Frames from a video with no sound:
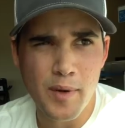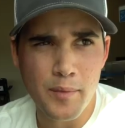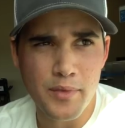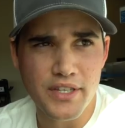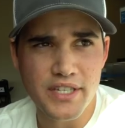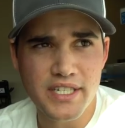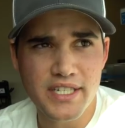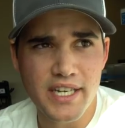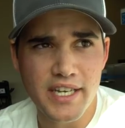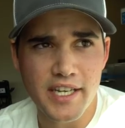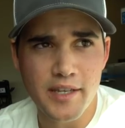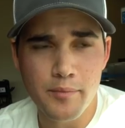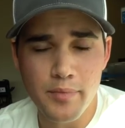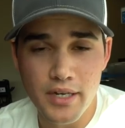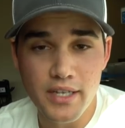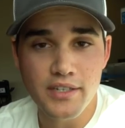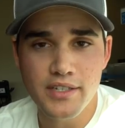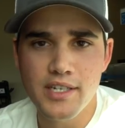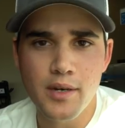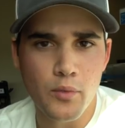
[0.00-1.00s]
remember the city,
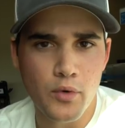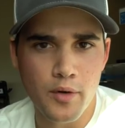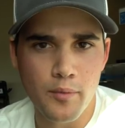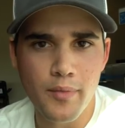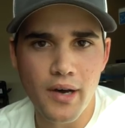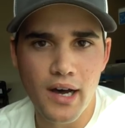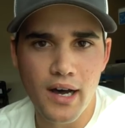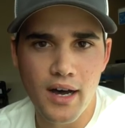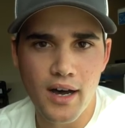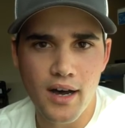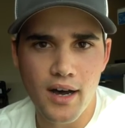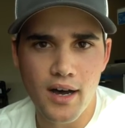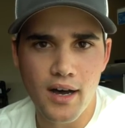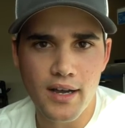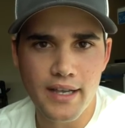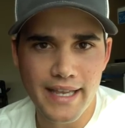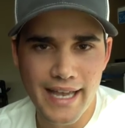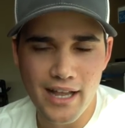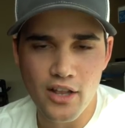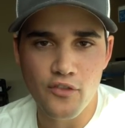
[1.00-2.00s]
but somewhere in Baja,
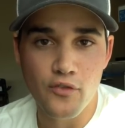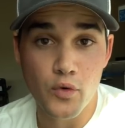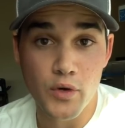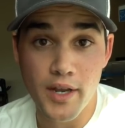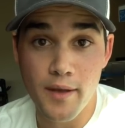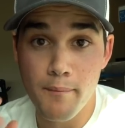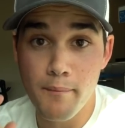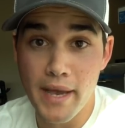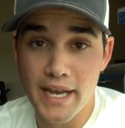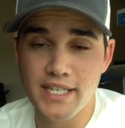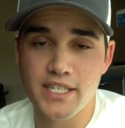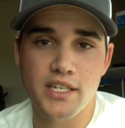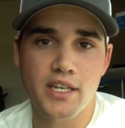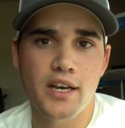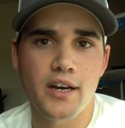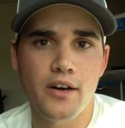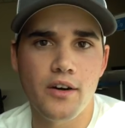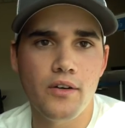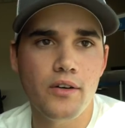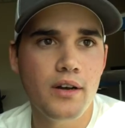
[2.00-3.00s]
California,
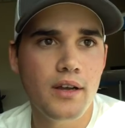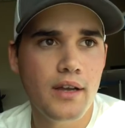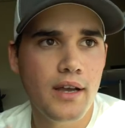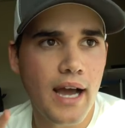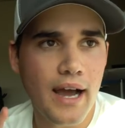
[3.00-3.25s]
Mexico.